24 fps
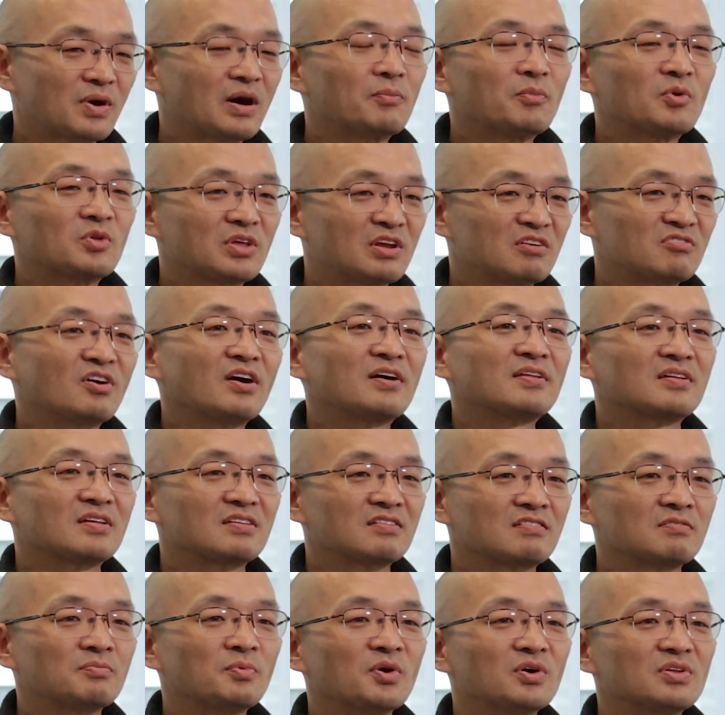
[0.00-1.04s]
only advising at
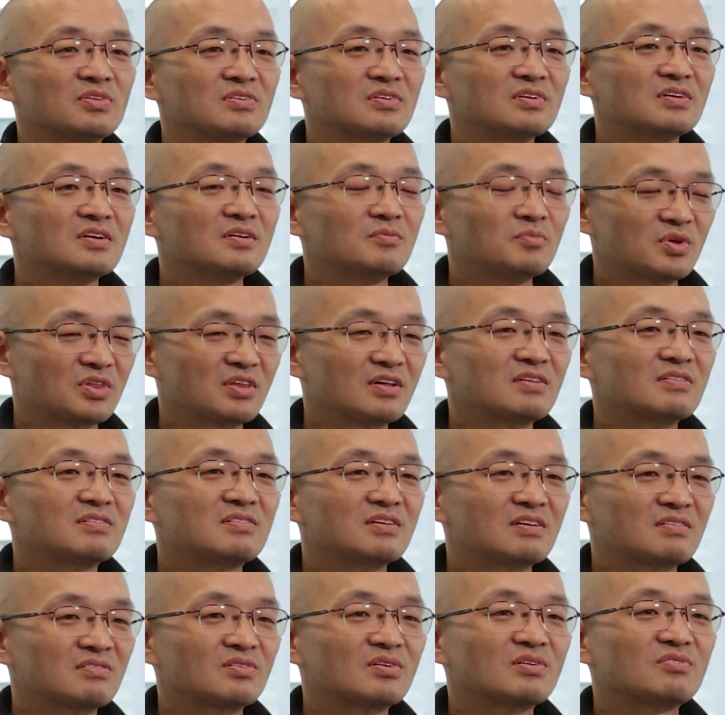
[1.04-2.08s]
this point. But
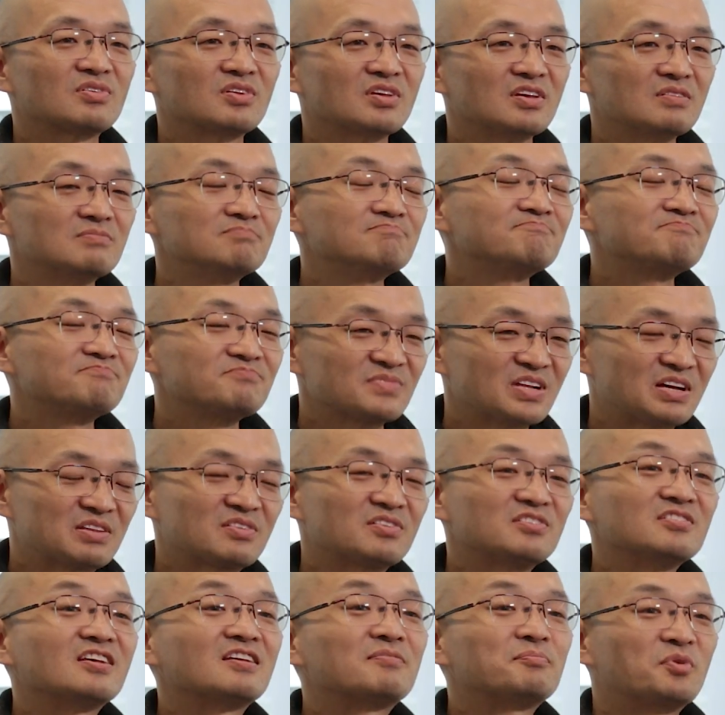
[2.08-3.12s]
that's sort of the
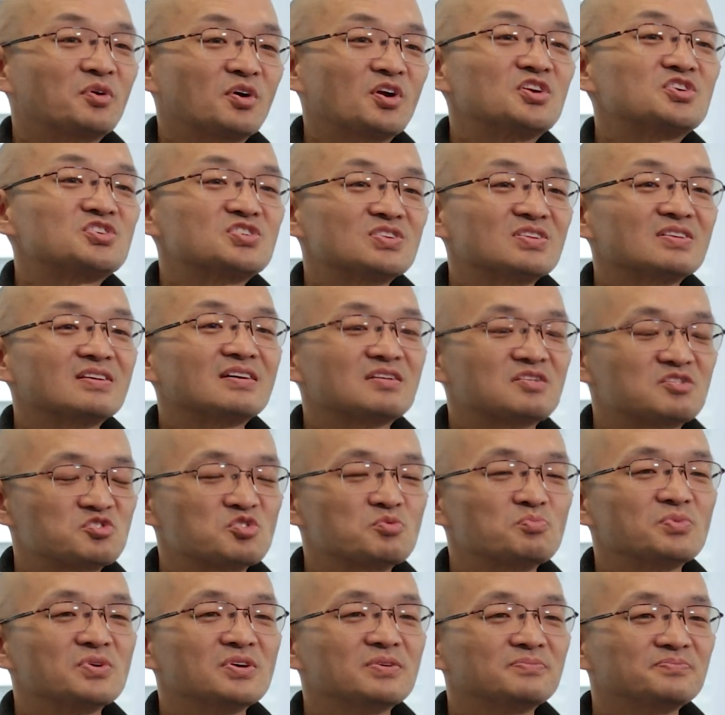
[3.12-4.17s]
aspiration that it
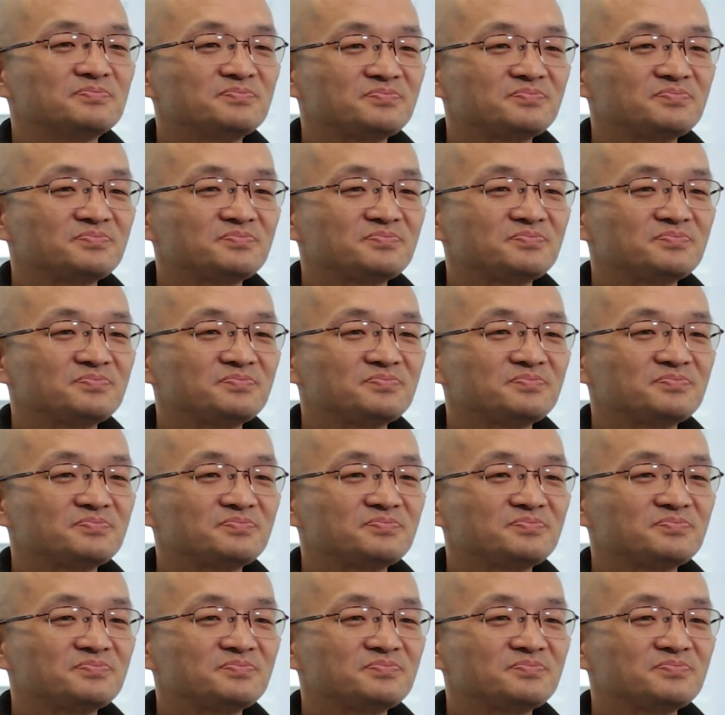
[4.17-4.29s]
should be.